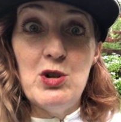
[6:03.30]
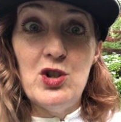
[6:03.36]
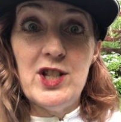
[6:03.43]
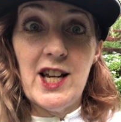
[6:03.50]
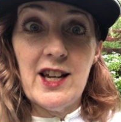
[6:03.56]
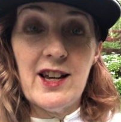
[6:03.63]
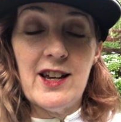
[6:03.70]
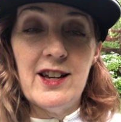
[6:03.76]

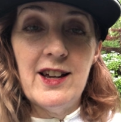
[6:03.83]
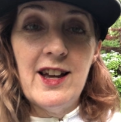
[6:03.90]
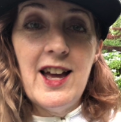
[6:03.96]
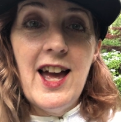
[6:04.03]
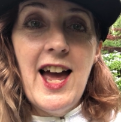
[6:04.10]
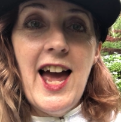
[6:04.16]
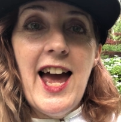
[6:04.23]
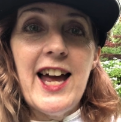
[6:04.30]
music.
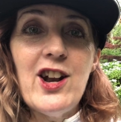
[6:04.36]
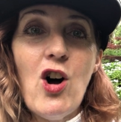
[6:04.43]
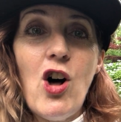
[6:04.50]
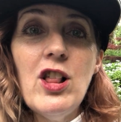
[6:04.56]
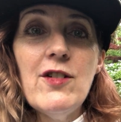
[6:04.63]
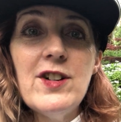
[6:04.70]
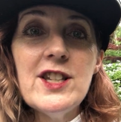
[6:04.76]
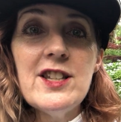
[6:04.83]
And
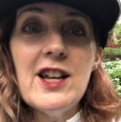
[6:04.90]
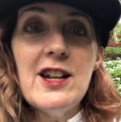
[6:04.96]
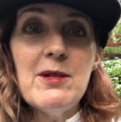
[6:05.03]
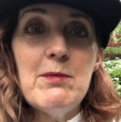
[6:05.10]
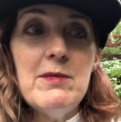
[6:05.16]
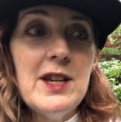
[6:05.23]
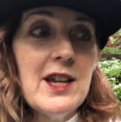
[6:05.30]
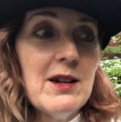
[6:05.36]
all of a
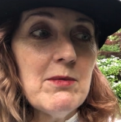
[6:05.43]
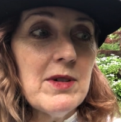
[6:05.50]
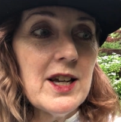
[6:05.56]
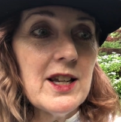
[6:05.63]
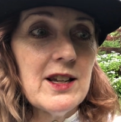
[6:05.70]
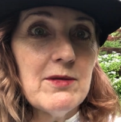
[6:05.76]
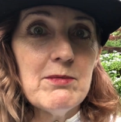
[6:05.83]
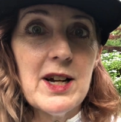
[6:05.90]
sudden, me and
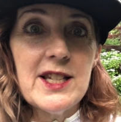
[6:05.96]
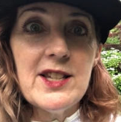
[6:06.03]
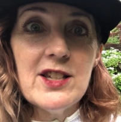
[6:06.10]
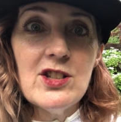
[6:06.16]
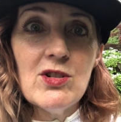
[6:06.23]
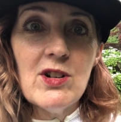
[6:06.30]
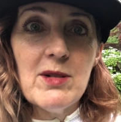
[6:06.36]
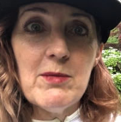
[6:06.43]
my
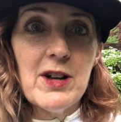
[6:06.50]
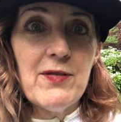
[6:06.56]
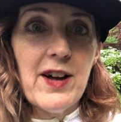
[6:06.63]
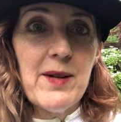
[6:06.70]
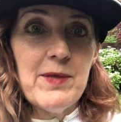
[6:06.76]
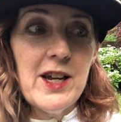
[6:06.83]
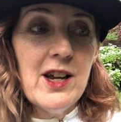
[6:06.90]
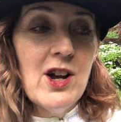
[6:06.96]
sister and my
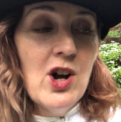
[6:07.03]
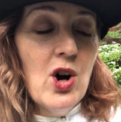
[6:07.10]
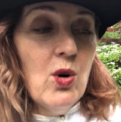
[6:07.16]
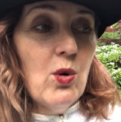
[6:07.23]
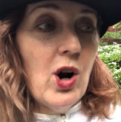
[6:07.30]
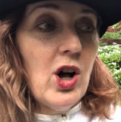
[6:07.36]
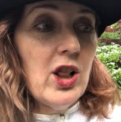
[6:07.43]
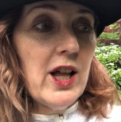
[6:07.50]
family,
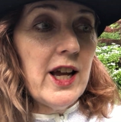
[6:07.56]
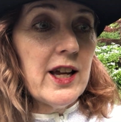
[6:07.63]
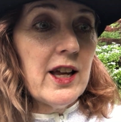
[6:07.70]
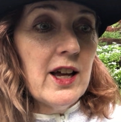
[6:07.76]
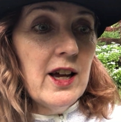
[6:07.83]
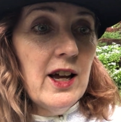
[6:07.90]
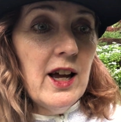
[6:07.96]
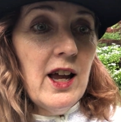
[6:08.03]
we're all like,
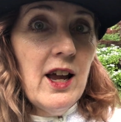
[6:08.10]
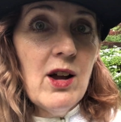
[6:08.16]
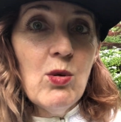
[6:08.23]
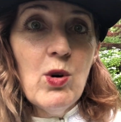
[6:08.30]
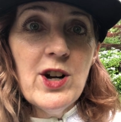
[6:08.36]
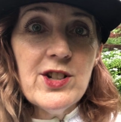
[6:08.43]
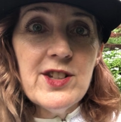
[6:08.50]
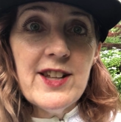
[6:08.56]
hey,
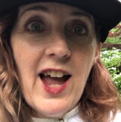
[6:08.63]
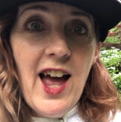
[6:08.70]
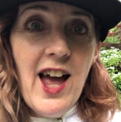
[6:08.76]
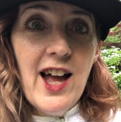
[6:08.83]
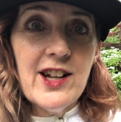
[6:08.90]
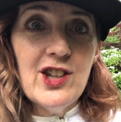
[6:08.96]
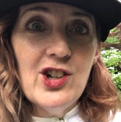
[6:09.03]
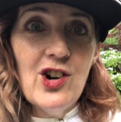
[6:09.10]
where's
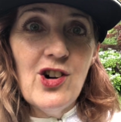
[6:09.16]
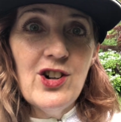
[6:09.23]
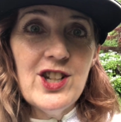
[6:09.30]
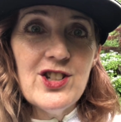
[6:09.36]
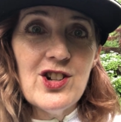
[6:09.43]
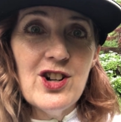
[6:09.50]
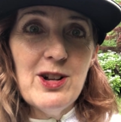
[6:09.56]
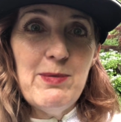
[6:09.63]
Dad?
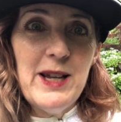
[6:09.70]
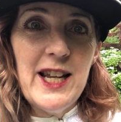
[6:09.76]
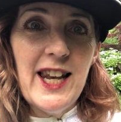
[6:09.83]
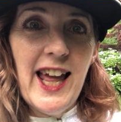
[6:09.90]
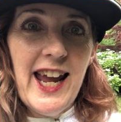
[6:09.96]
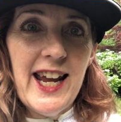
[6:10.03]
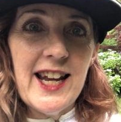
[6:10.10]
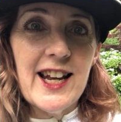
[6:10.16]
He's gonna be
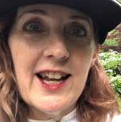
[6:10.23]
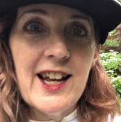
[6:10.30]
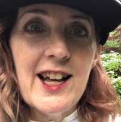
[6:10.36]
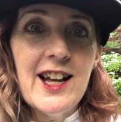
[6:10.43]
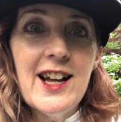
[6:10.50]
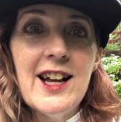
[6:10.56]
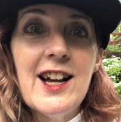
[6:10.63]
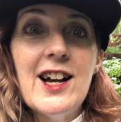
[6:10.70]
late.
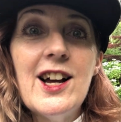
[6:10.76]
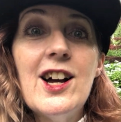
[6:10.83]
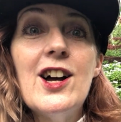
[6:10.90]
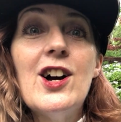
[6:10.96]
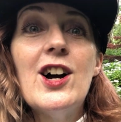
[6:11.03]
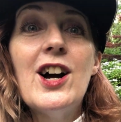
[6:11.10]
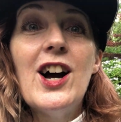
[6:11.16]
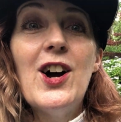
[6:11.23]

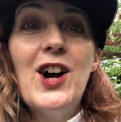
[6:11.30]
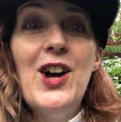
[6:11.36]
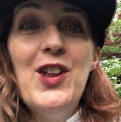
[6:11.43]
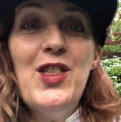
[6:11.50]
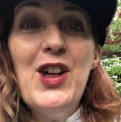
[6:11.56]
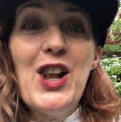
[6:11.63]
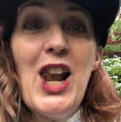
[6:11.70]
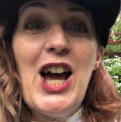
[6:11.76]

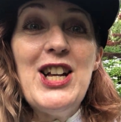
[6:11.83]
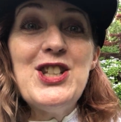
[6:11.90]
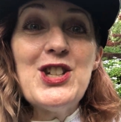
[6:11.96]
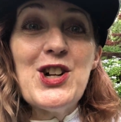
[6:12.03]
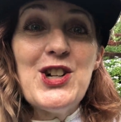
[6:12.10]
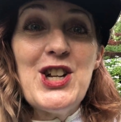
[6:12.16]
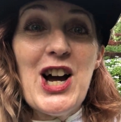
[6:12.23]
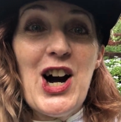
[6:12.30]
The lights
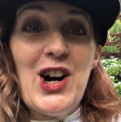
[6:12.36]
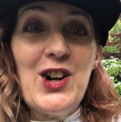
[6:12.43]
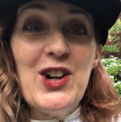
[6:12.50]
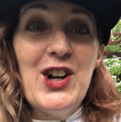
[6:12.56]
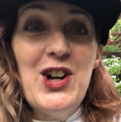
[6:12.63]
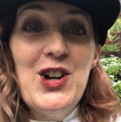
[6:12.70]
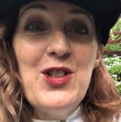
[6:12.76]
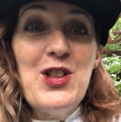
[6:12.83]
are
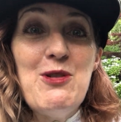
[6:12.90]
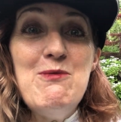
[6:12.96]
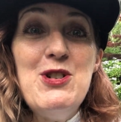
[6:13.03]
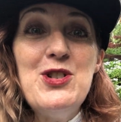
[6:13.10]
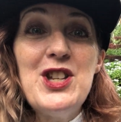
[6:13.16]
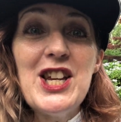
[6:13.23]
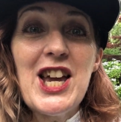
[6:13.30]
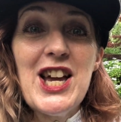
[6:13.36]
down, the
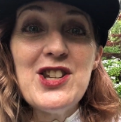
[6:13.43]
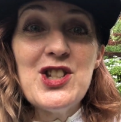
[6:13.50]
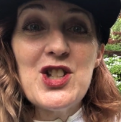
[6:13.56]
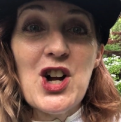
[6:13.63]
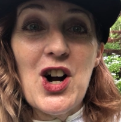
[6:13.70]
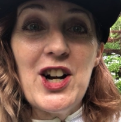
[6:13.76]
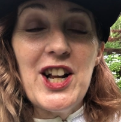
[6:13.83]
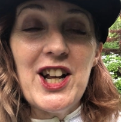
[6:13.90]
music has
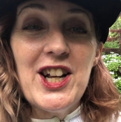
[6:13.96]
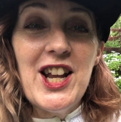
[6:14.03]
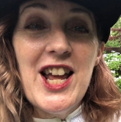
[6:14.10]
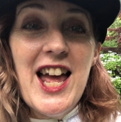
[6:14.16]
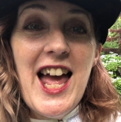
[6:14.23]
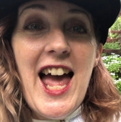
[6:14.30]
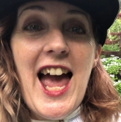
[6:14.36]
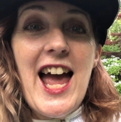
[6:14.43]
started,
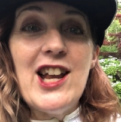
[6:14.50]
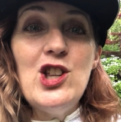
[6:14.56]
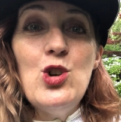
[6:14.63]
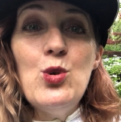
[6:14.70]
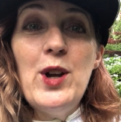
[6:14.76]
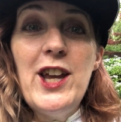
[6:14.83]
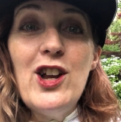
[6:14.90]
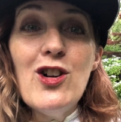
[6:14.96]
and
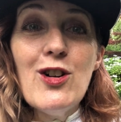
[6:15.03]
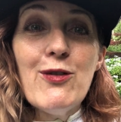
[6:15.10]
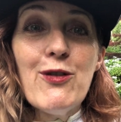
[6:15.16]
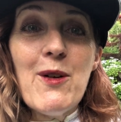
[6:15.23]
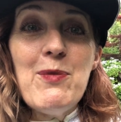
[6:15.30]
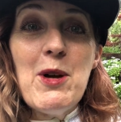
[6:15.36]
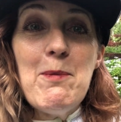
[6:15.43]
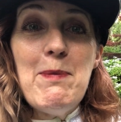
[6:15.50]
you hear
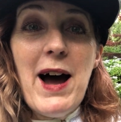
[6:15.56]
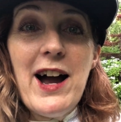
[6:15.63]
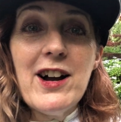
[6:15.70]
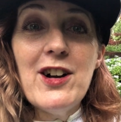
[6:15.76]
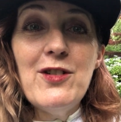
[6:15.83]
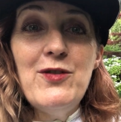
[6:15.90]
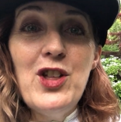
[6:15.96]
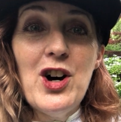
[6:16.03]
from the
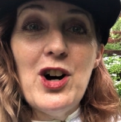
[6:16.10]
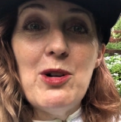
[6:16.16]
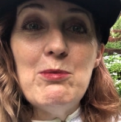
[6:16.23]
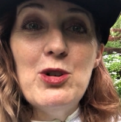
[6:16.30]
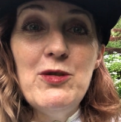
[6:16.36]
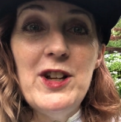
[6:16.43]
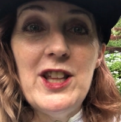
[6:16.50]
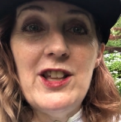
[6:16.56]
back of the
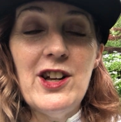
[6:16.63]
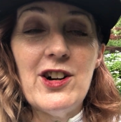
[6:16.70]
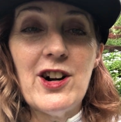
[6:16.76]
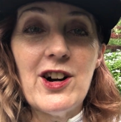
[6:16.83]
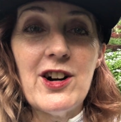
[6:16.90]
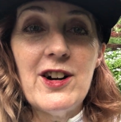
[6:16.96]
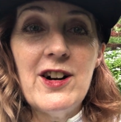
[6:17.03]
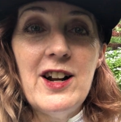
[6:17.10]
movie
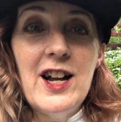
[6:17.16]
theater,